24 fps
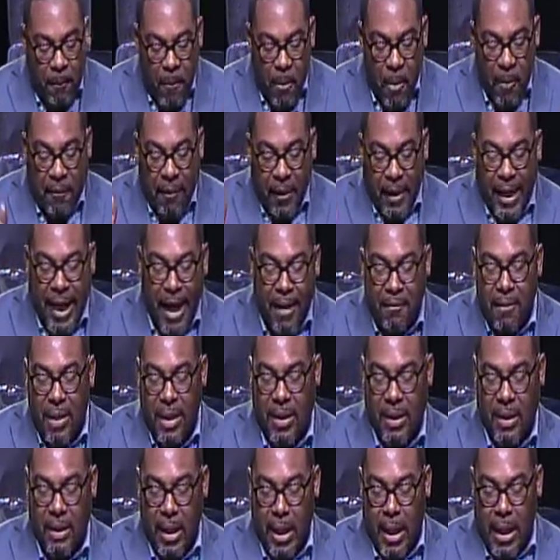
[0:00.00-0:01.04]
forgiveness
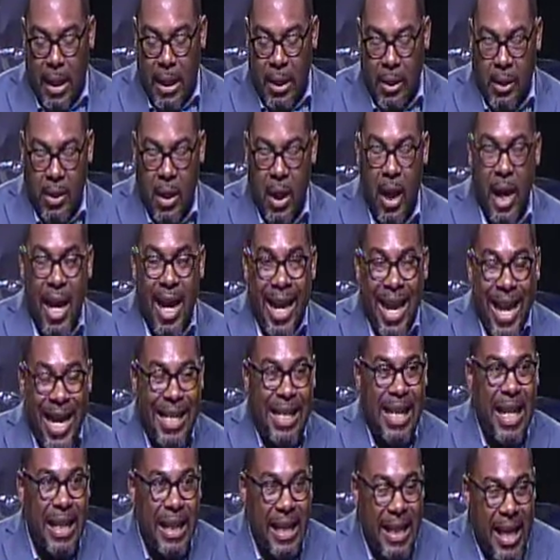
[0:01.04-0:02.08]
does is
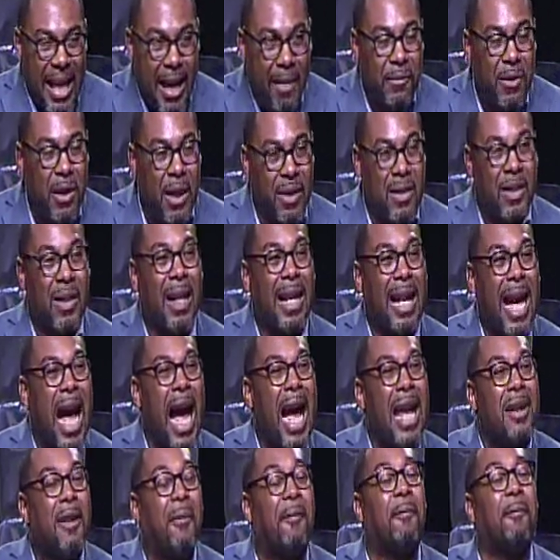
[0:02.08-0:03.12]
it gives us the
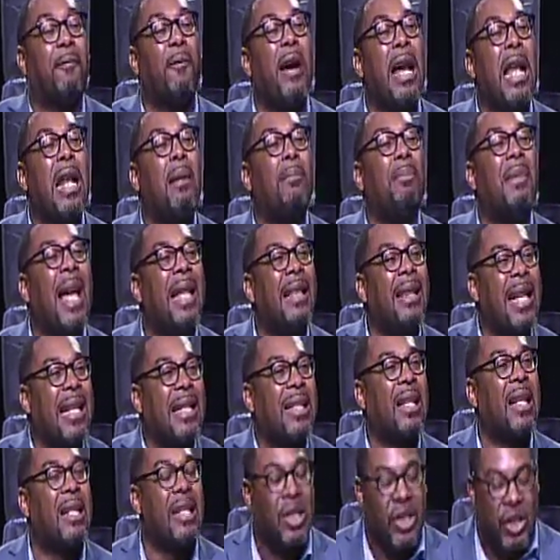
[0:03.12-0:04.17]
kind of freedom that lets
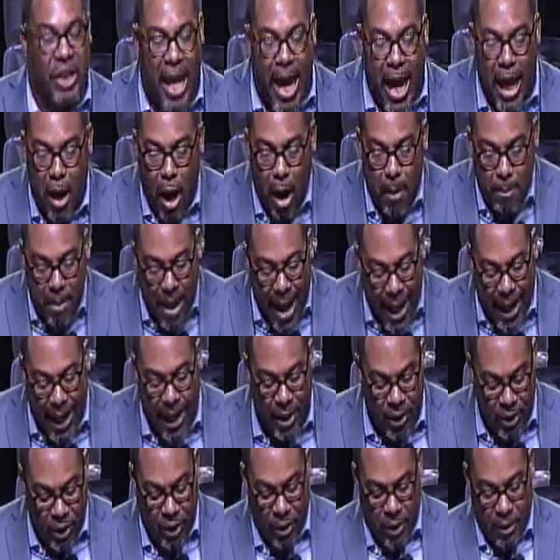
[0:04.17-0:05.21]
us shed our
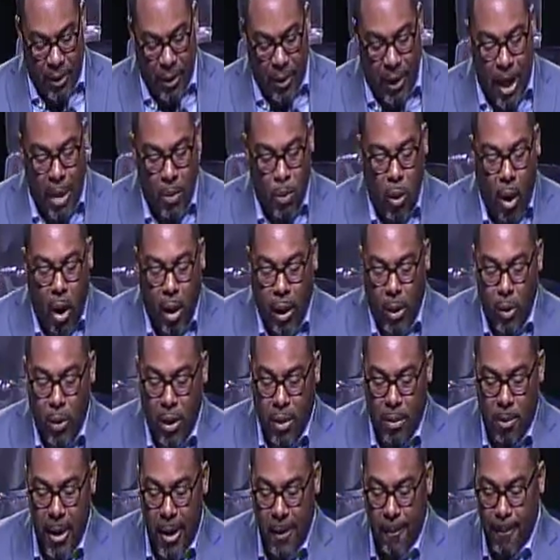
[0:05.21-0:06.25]
baggage. Keep walking with me.